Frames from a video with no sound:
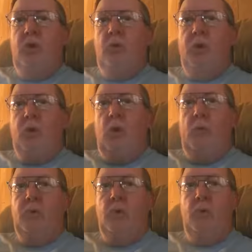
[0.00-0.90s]
and we go
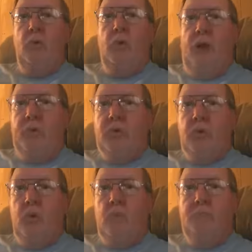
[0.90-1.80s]
up during the
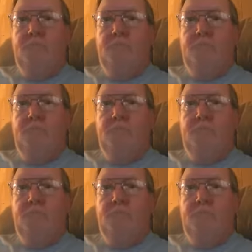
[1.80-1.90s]
rapture,